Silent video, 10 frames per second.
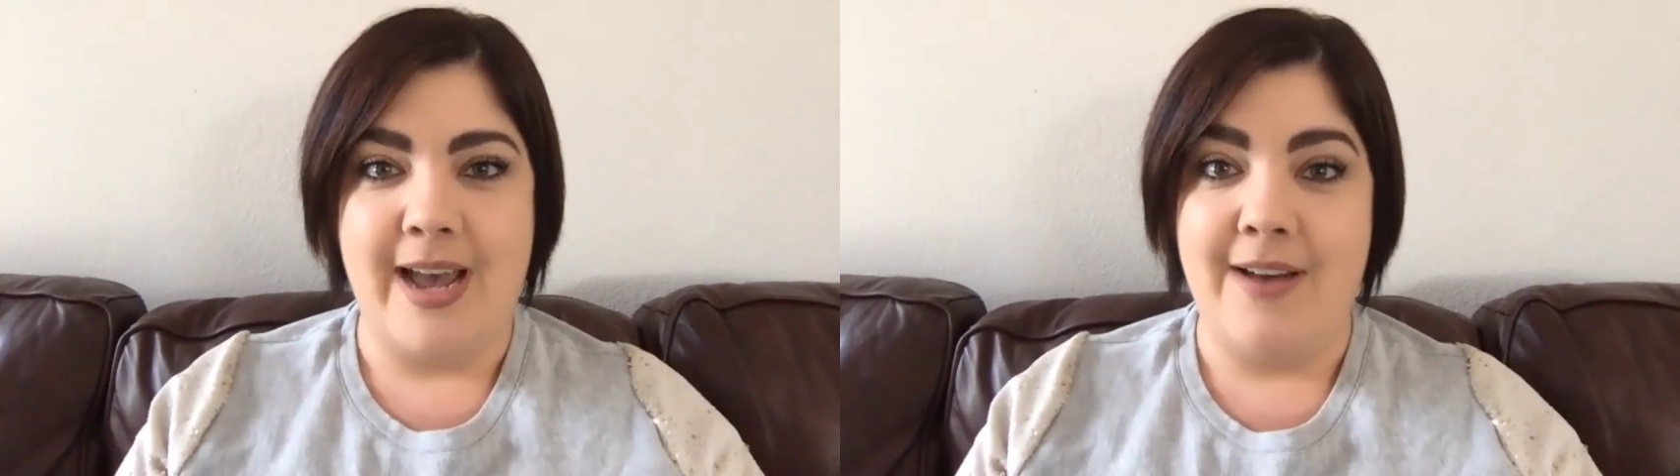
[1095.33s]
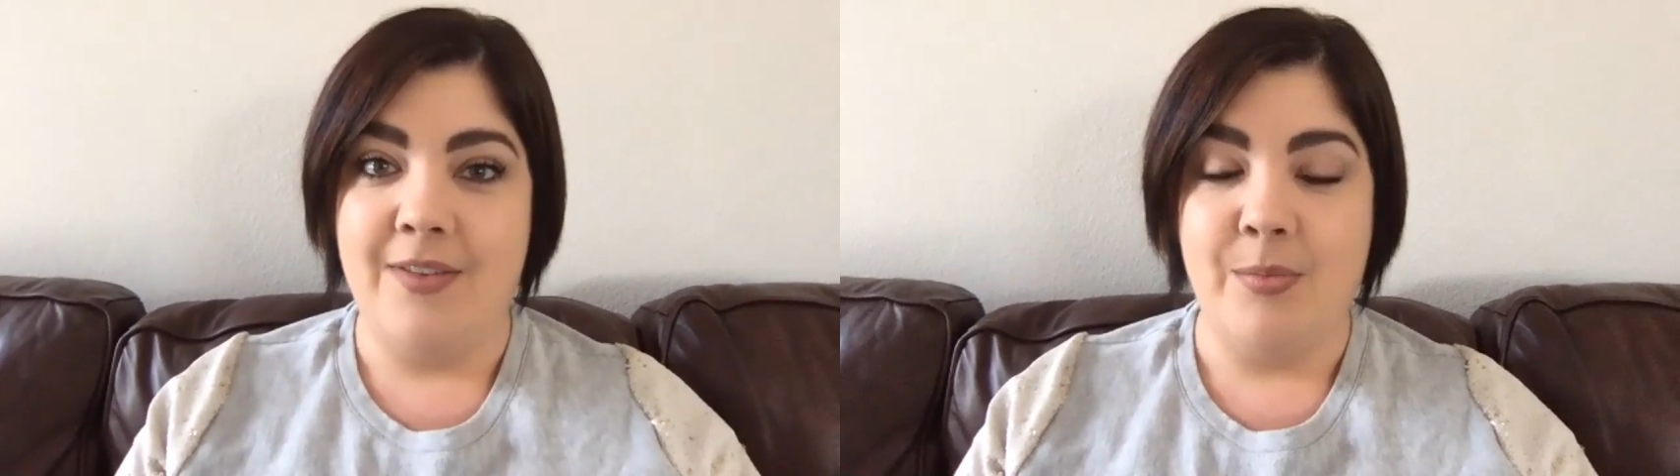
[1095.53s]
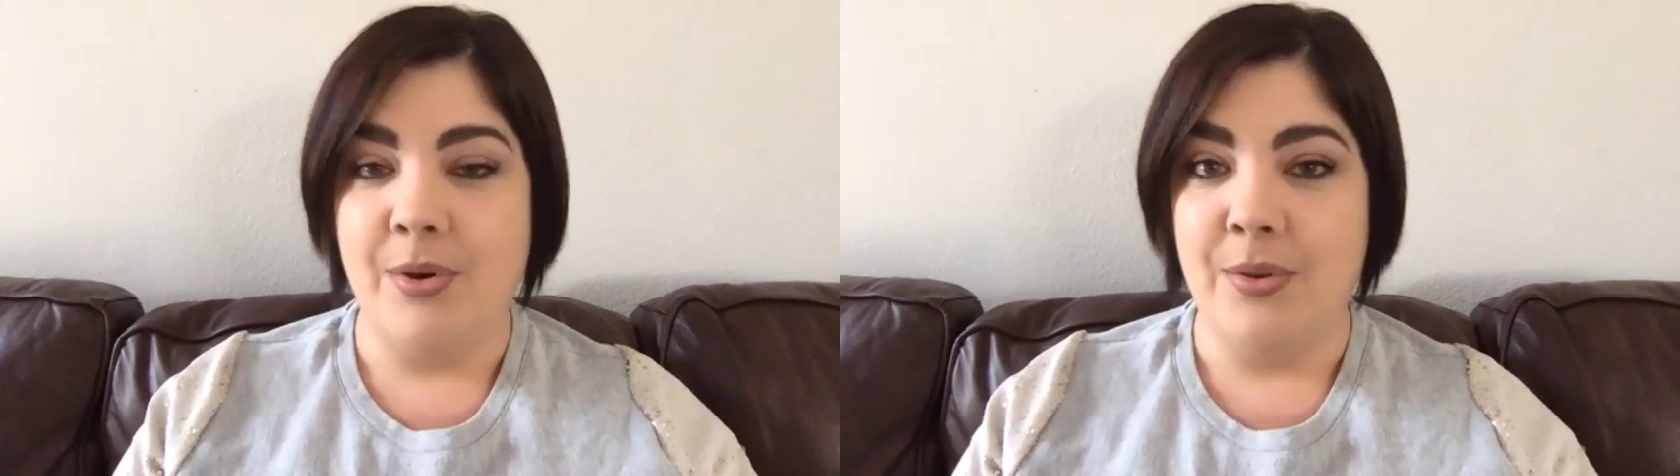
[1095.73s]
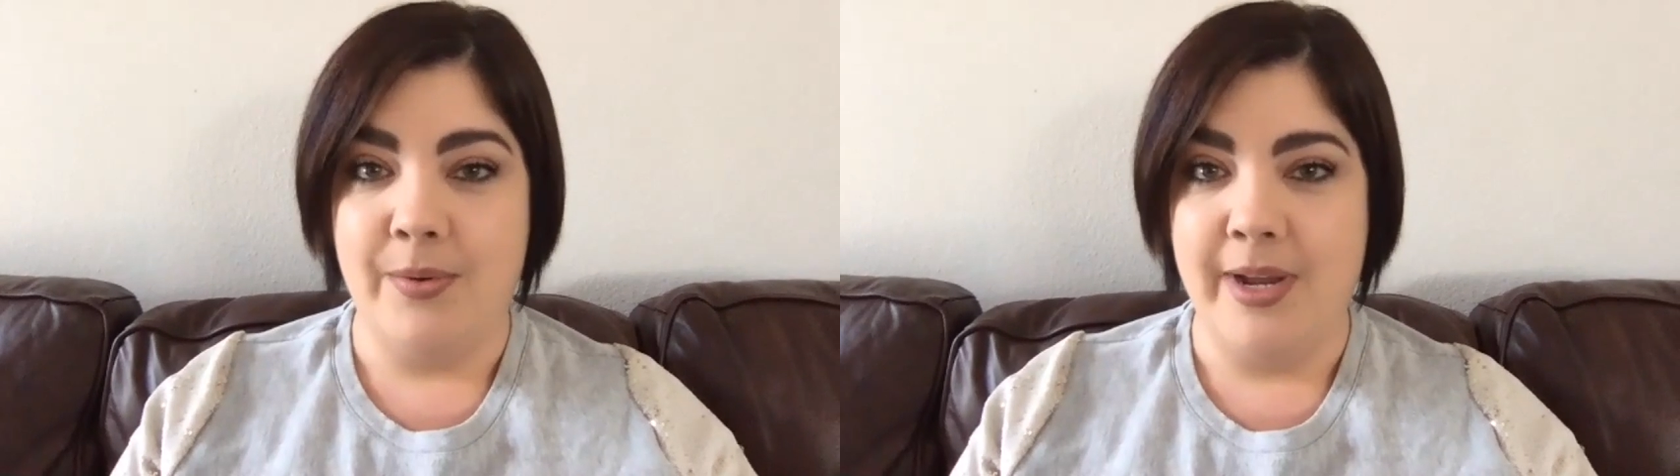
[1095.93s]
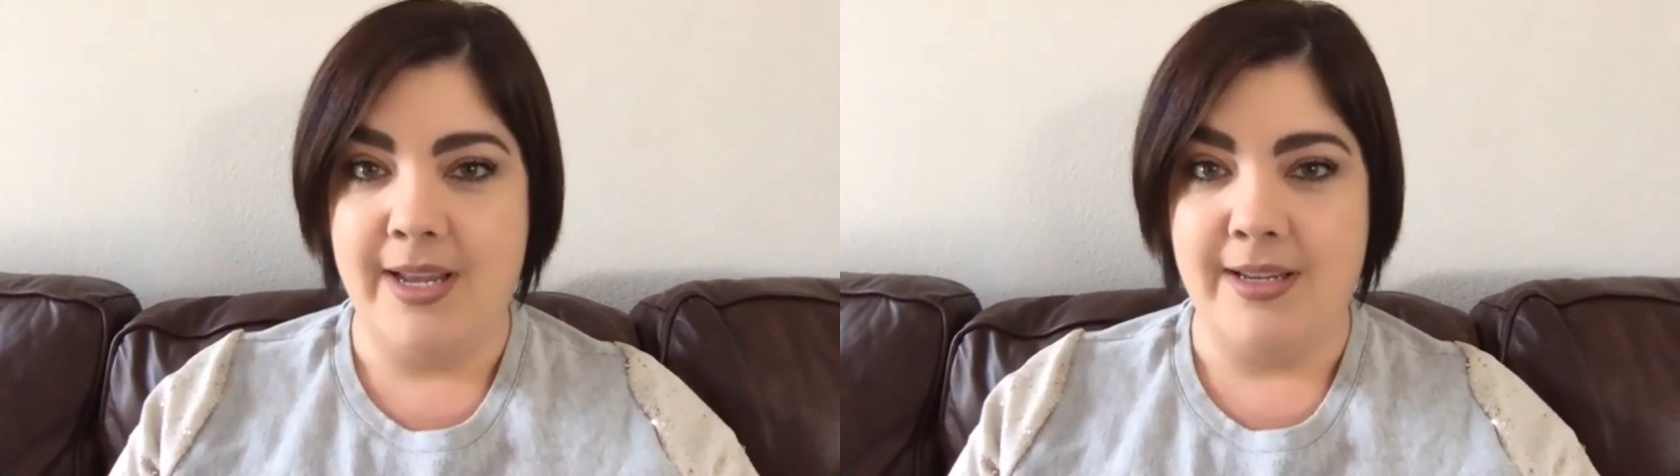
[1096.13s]
have it both
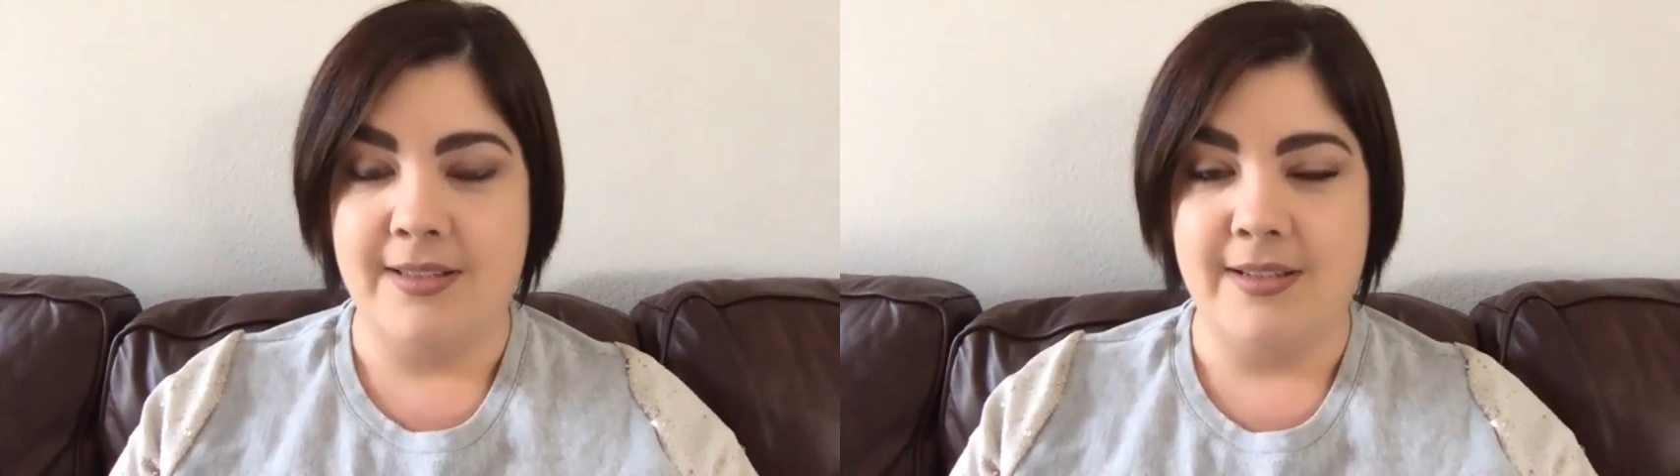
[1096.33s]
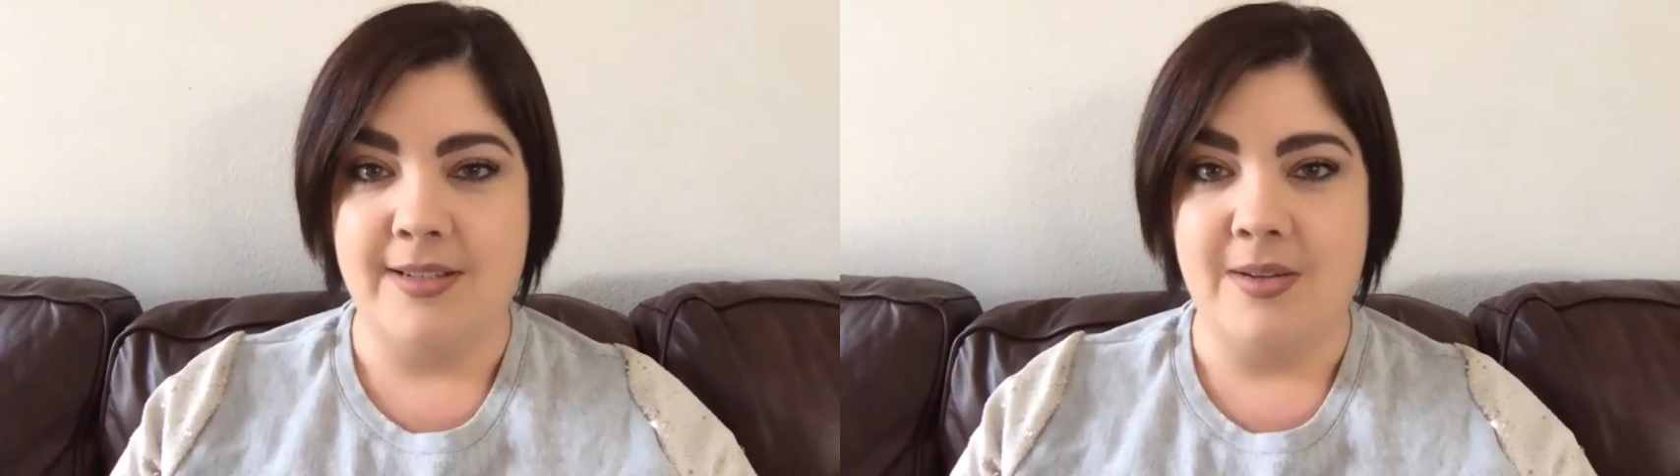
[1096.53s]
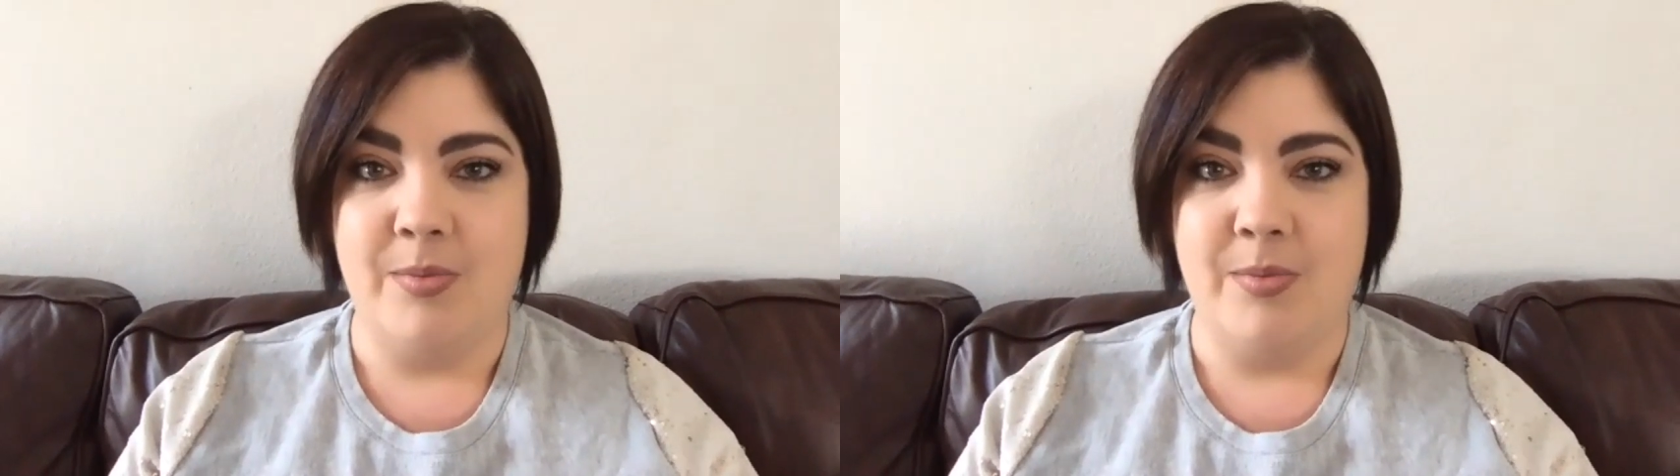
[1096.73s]
ways and to